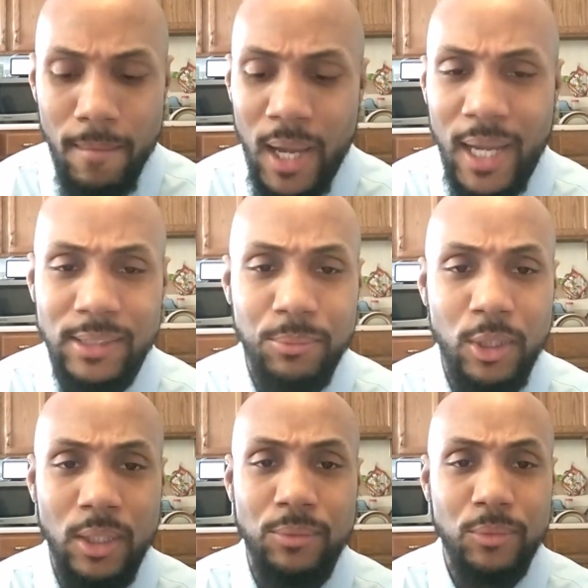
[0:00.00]
I got some
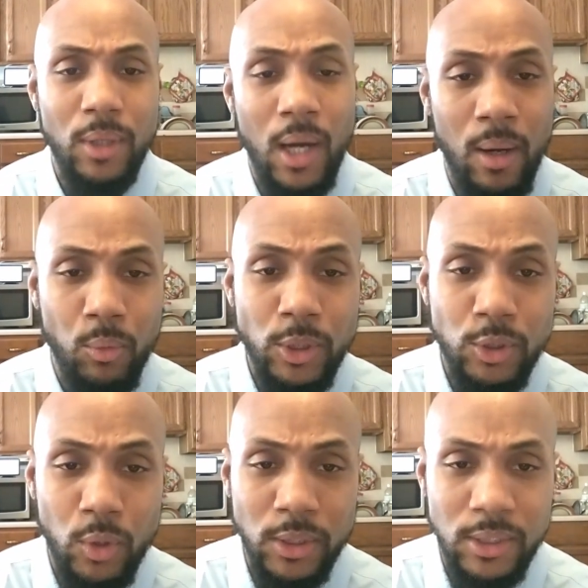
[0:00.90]
good
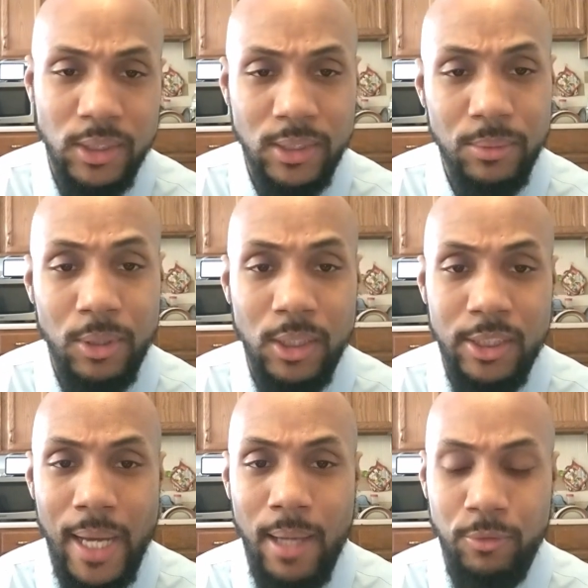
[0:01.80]
resources and some good
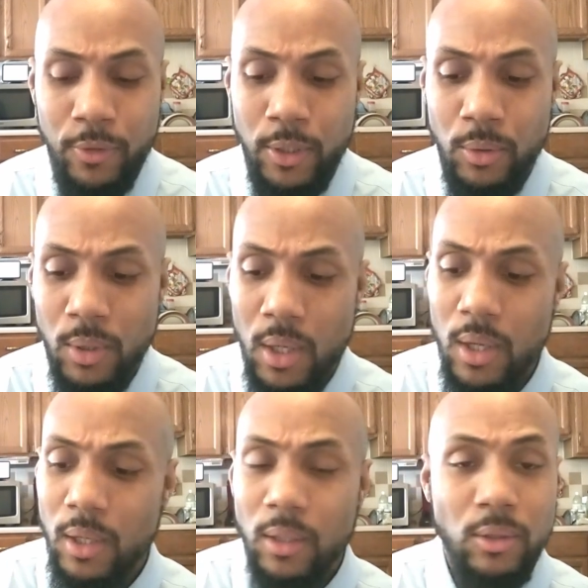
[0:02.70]
jobs for you.
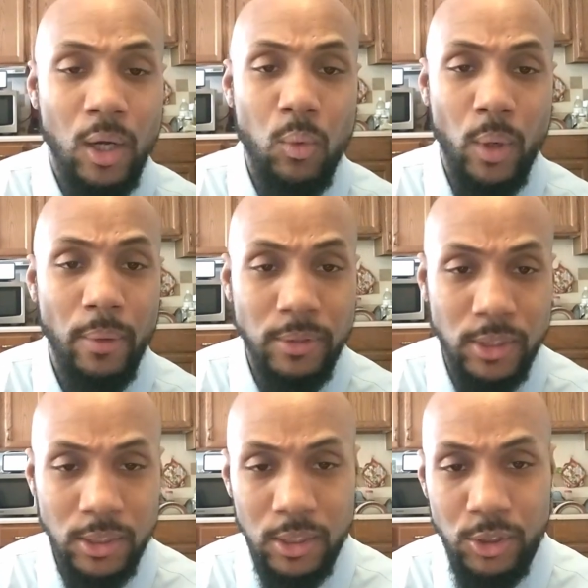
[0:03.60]
Don't worry,
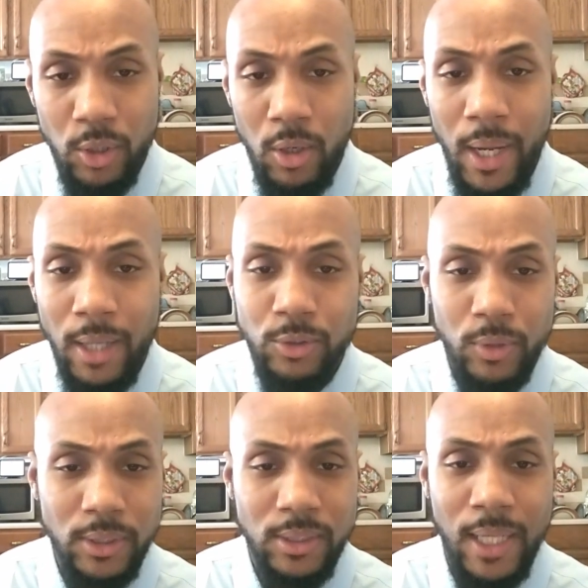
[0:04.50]
just because you're on house
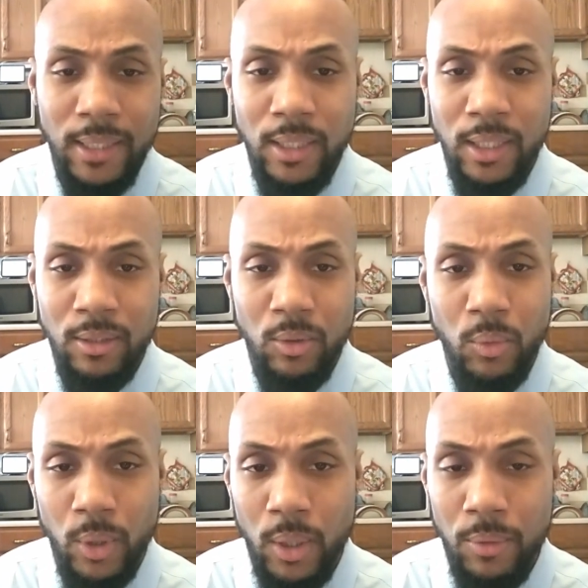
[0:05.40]
arrest is not the end of the
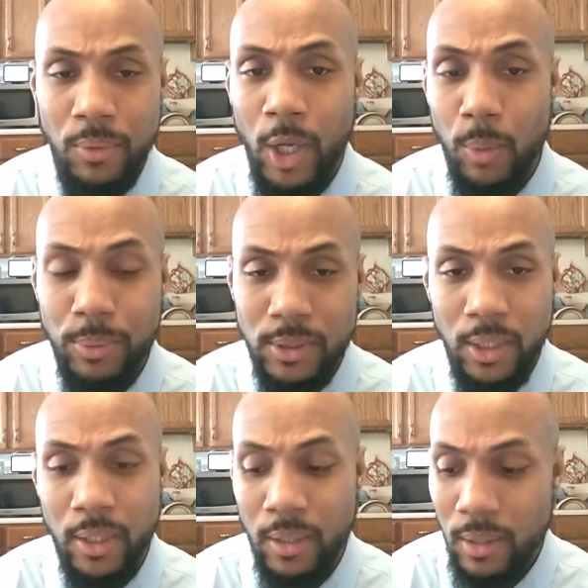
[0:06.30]
world. Help is
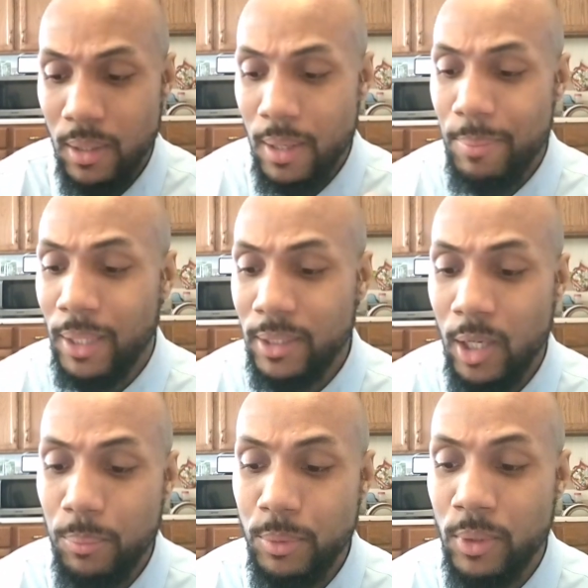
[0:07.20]
here. About to
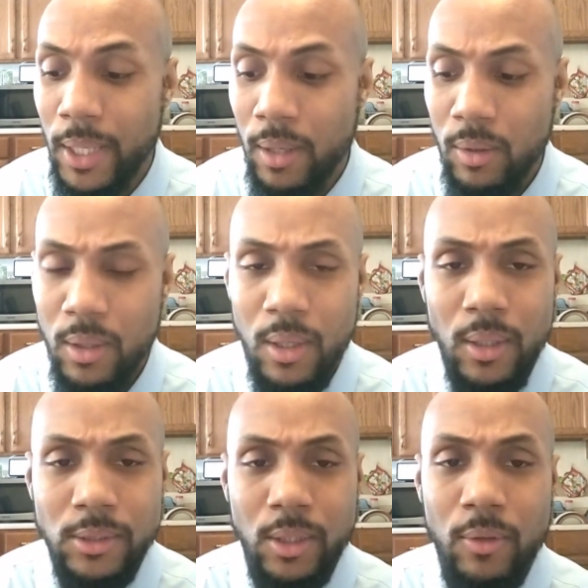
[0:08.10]
help you now.
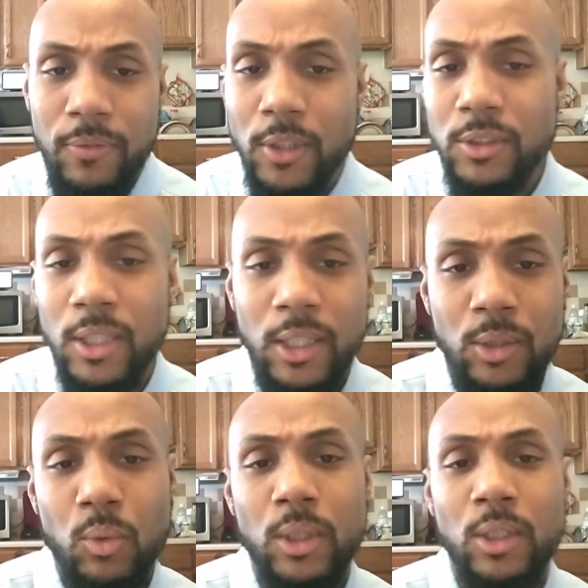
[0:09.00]
So the first thing
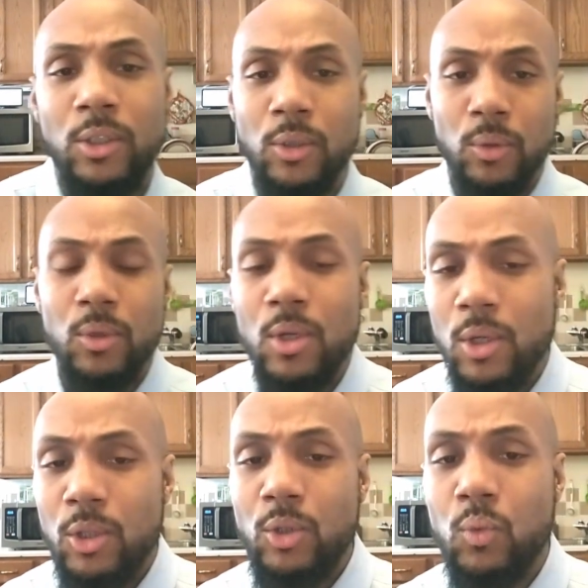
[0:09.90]
you want to do,
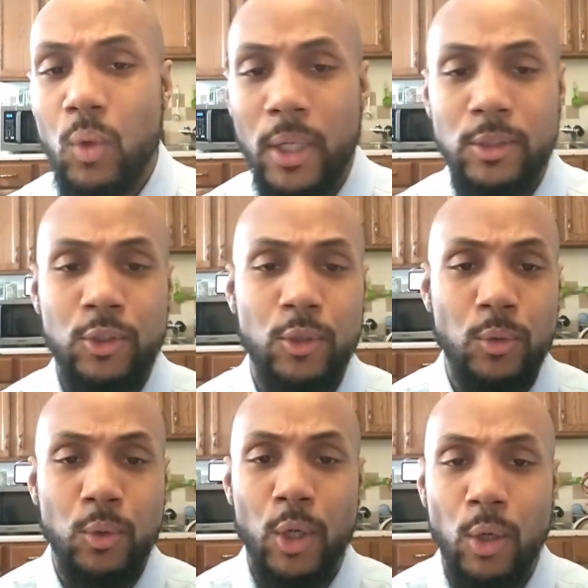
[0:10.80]
you want
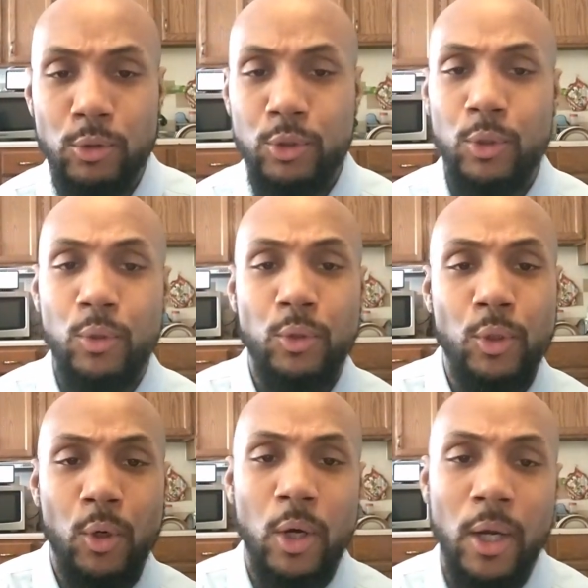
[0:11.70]
to go to
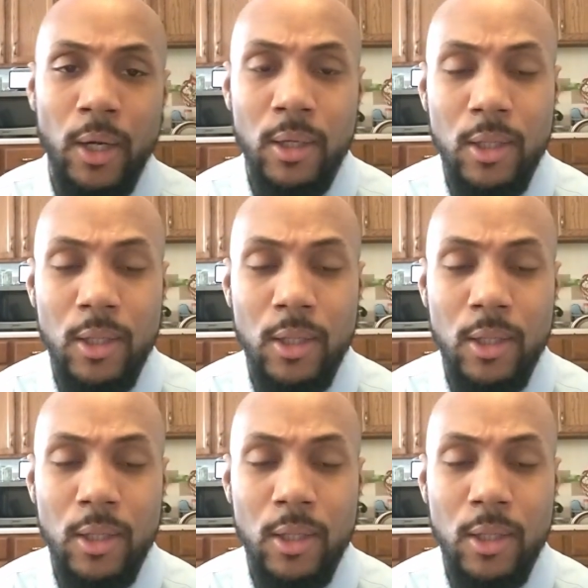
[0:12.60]
your